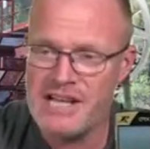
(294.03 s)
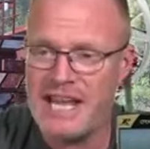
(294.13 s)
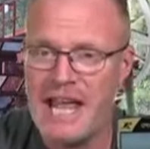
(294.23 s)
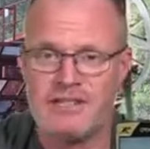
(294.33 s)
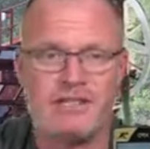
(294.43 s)

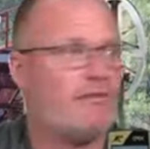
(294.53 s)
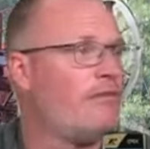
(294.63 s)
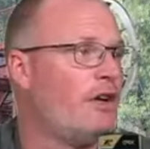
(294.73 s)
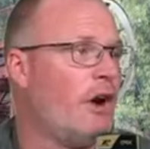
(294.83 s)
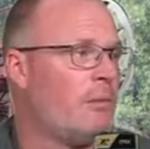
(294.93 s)
yes, a
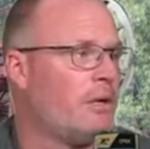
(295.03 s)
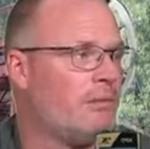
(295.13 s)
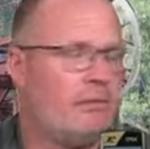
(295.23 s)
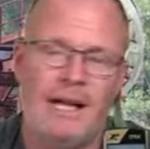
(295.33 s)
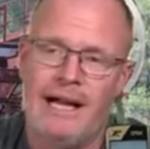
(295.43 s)

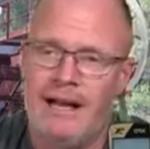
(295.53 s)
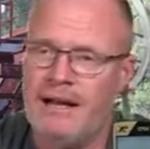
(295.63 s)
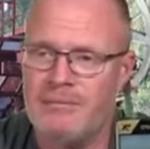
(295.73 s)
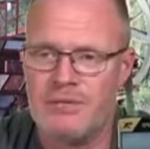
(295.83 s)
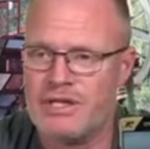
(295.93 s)
phenomenal
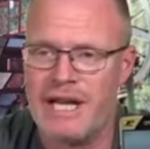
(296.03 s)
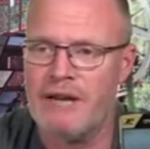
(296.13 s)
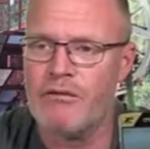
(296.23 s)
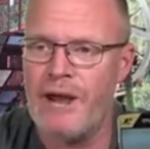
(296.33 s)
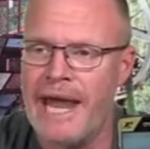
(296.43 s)

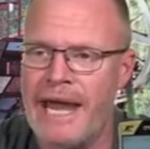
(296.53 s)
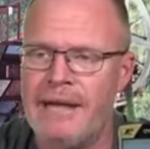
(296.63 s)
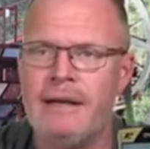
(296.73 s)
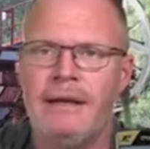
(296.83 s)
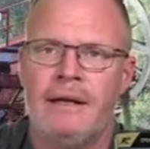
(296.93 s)
machine. It
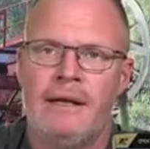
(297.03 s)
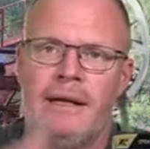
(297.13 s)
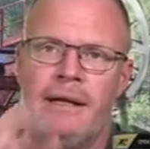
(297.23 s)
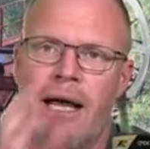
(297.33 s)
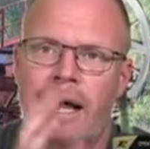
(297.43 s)
ran
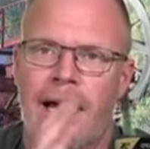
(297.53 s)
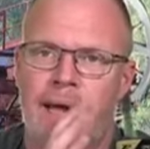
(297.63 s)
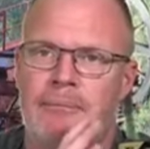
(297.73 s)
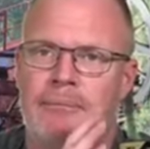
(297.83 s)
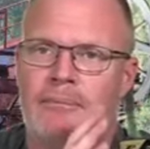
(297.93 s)

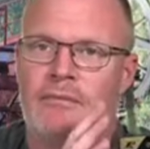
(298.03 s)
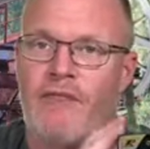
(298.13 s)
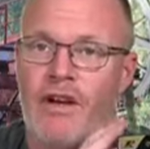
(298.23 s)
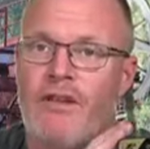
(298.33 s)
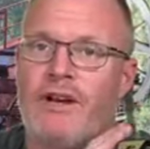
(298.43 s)

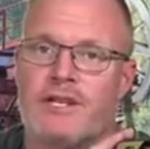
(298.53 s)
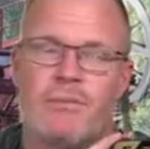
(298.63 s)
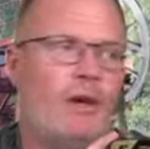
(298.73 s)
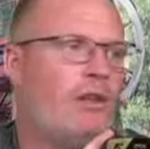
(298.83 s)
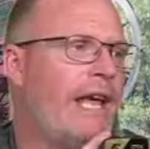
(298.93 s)
very, very
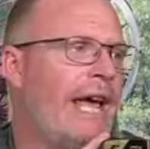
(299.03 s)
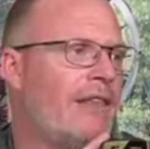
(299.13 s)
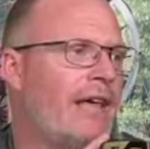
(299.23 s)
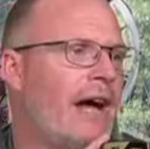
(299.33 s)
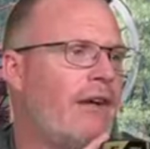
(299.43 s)
smoothly
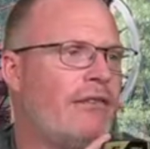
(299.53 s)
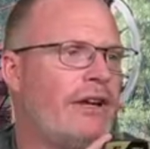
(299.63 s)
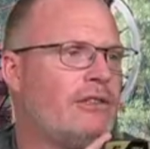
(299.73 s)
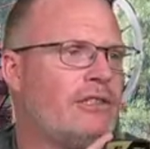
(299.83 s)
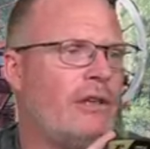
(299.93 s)
out in the
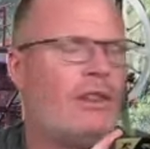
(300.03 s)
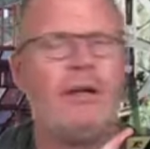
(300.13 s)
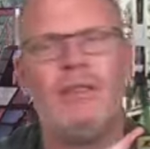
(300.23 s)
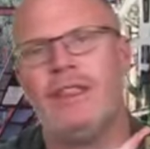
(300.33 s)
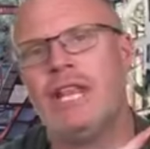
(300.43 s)
Goldfields.
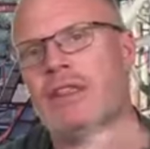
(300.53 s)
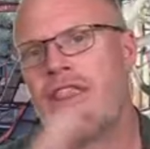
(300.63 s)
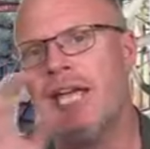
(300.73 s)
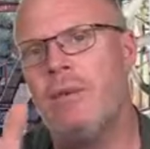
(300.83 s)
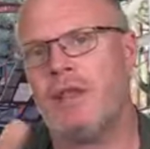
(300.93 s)
The
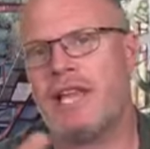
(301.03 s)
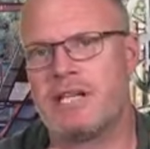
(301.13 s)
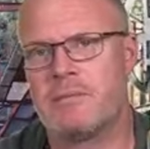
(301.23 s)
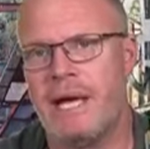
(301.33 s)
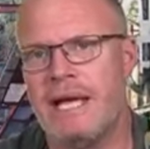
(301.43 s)
thing with
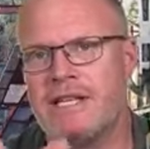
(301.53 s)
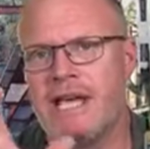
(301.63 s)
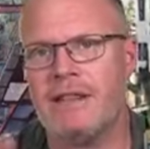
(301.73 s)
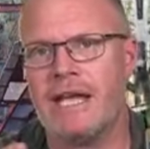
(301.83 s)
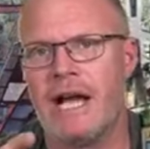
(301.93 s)
XP is
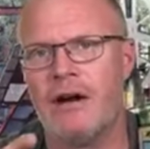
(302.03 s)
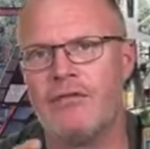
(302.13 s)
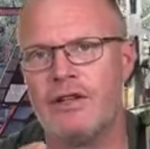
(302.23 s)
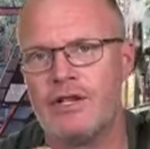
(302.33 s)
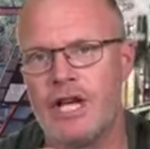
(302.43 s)
out in the
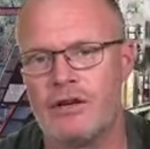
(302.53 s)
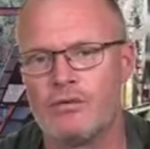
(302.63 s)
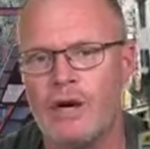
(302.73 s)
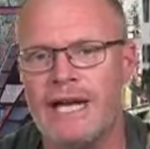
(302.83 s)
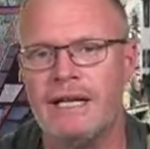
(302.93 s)
Goldfields, you
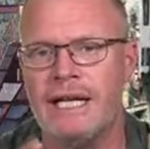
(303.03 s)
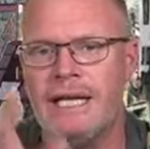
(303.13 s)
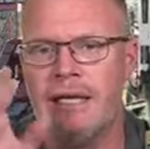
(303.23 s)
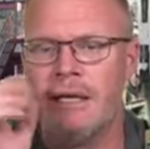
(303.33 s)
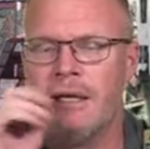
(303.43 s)
can
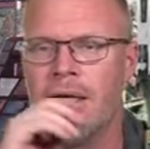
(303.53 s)
really,